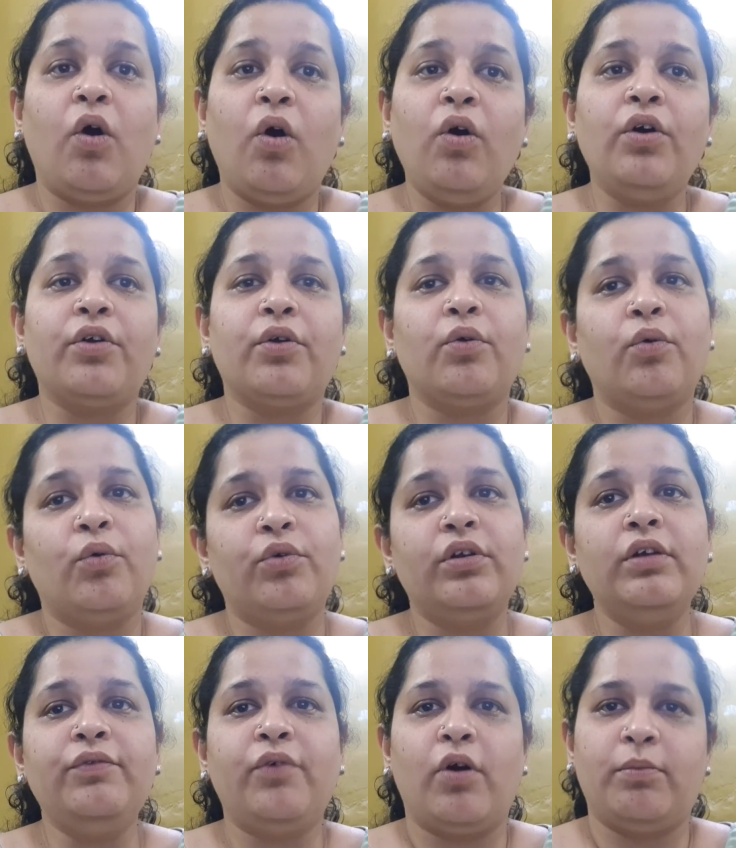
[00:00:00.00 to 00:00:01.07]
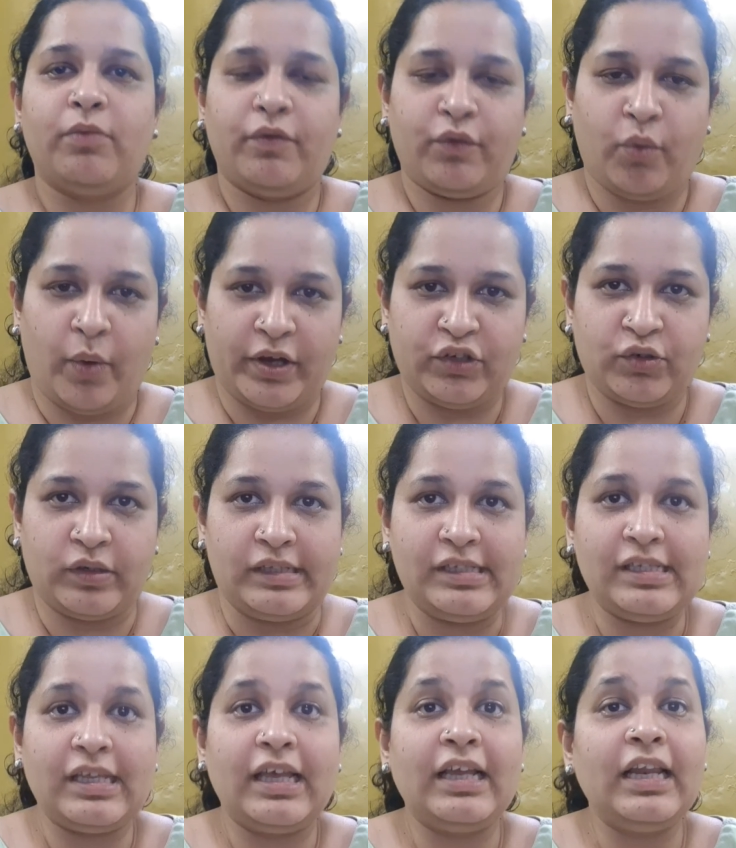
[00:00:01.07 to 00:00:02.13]
or oral form of
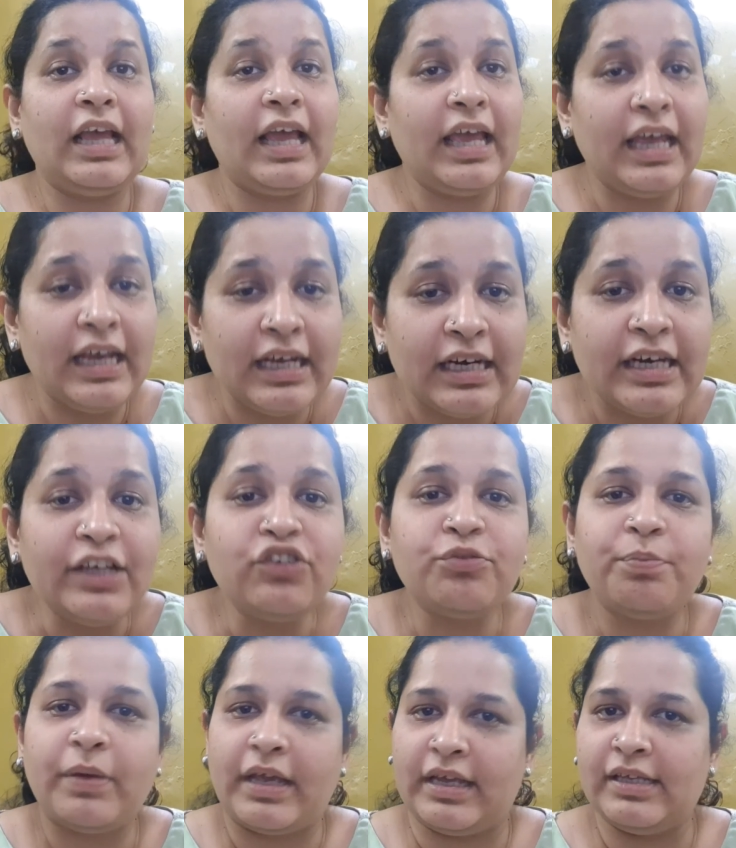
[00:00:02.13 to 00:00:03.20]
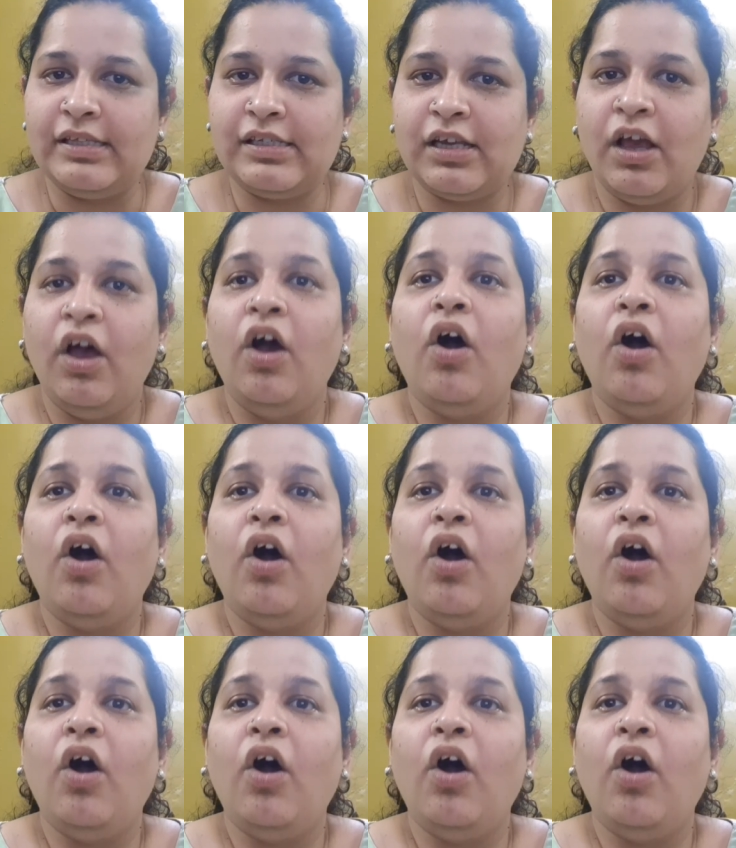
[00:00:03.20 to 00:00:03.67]
questions in English based